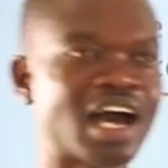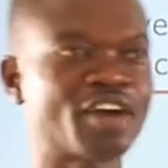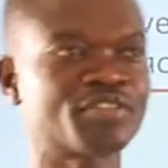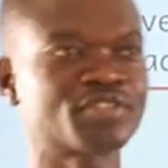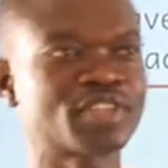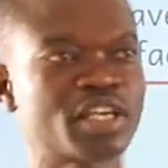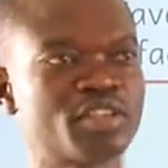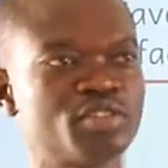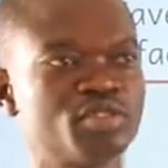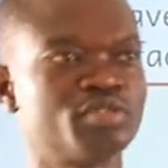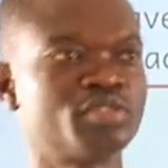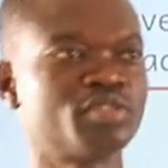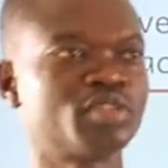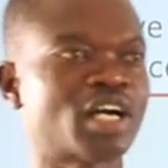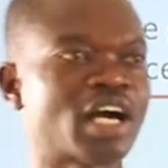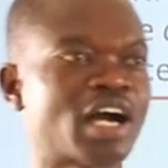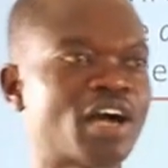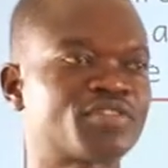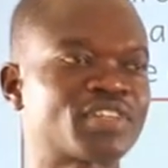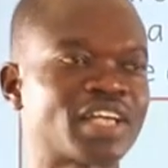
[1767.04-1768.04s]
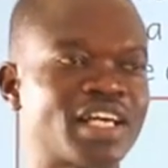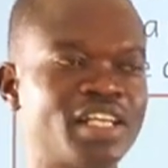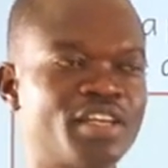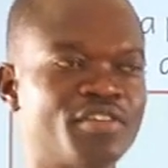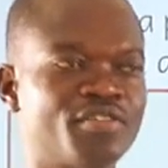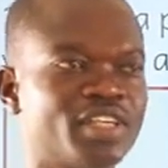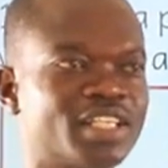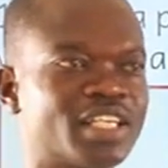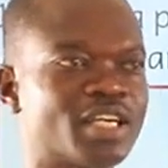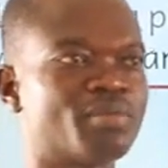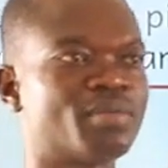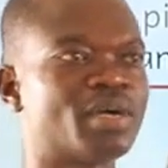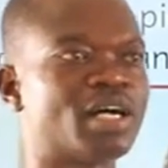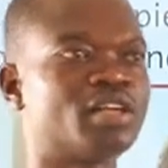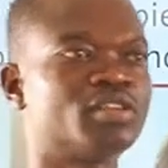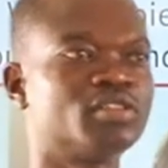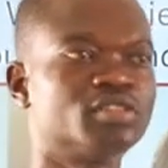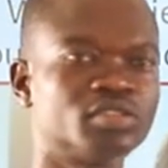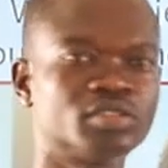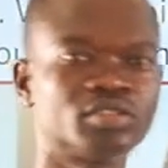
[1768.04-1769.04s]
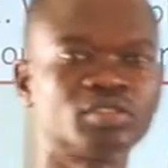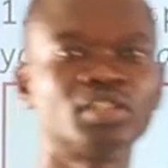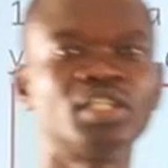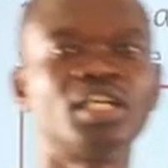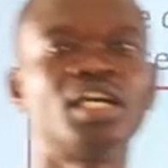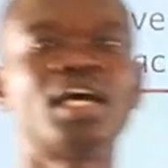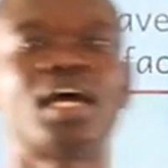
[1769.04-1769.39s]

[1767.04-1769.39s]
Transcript: after leaving the balloon,